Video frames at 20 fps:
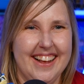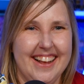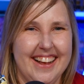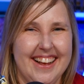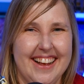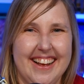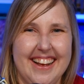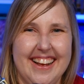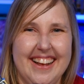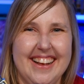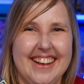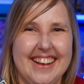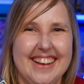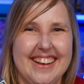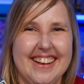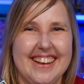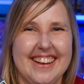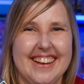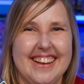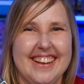Uh-huh.
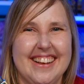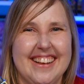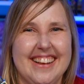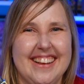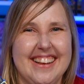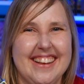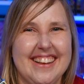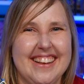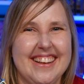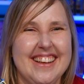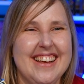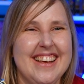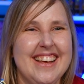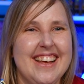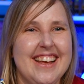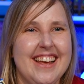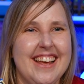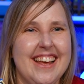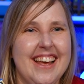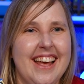
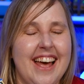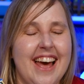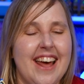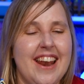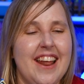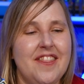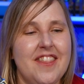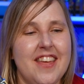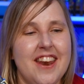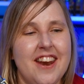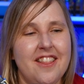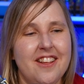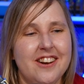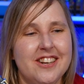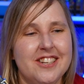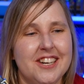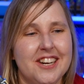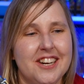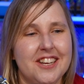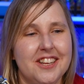And at the end of the
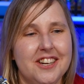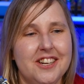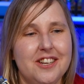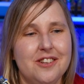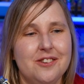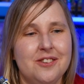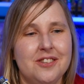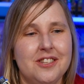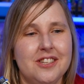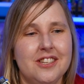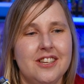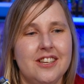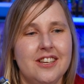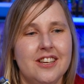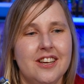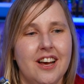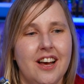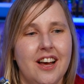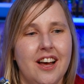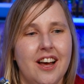trailer, you see